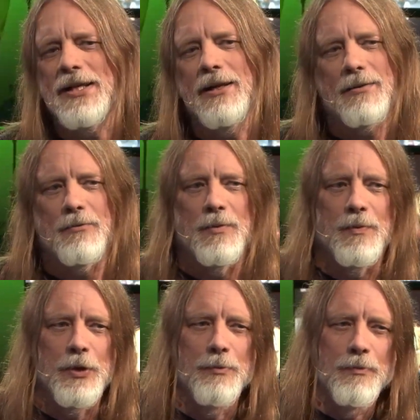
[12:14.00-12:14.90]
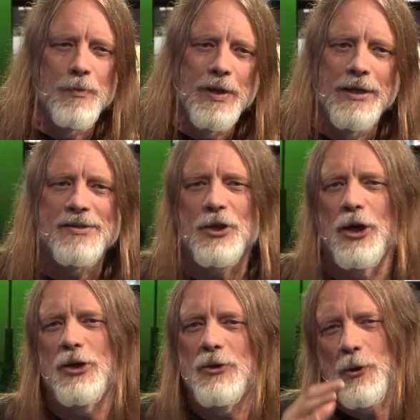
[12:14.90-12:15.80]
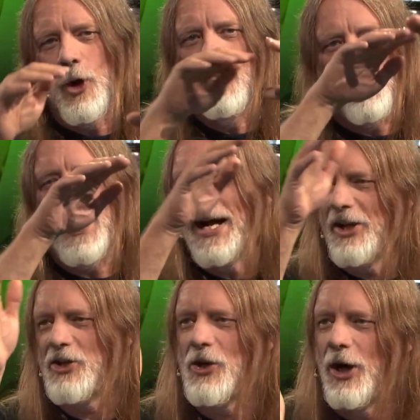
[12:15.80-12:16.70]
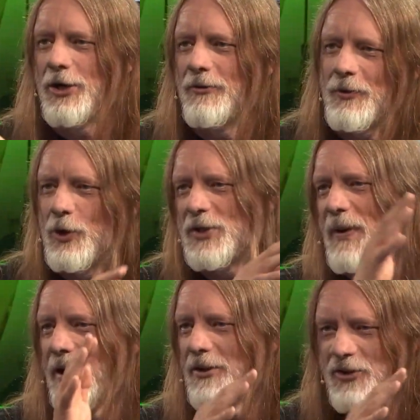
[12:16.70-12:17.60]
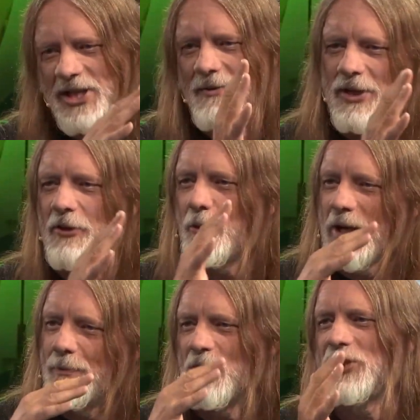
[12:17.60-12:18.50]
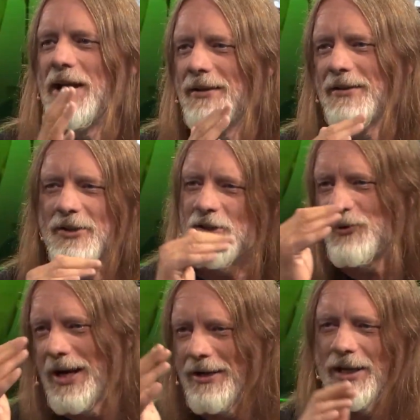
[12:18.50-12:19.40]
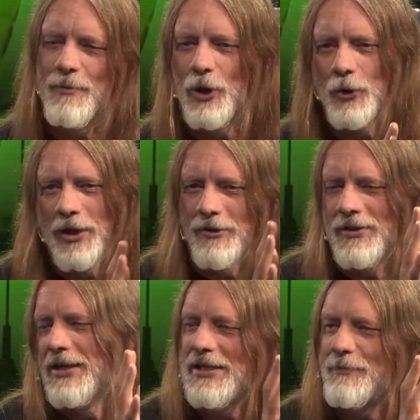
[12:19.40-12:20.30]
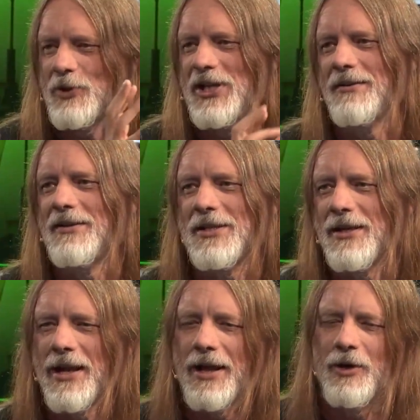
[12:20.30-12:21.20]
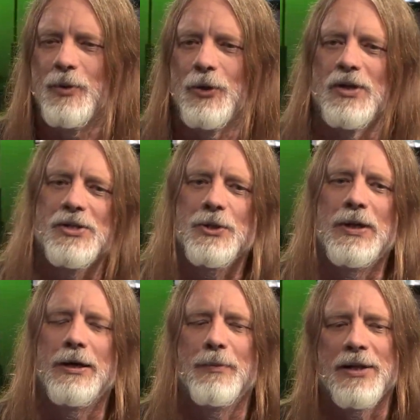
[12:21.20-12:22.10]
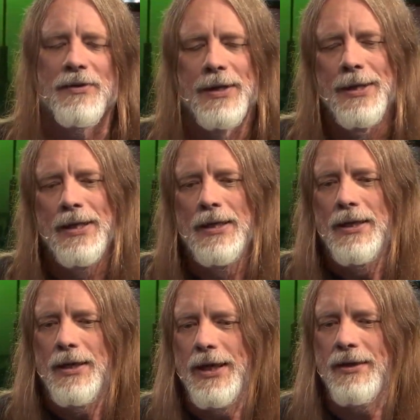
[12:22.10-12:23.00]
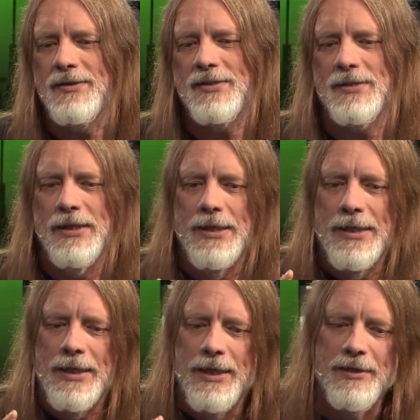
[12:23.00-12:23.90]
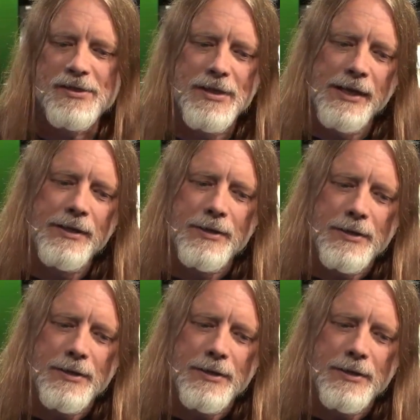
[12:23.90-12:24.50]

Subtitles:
say it's hard to draw a pie chart of you spend 73% in strategy mode and this percentage in another mode and so on. But it's like,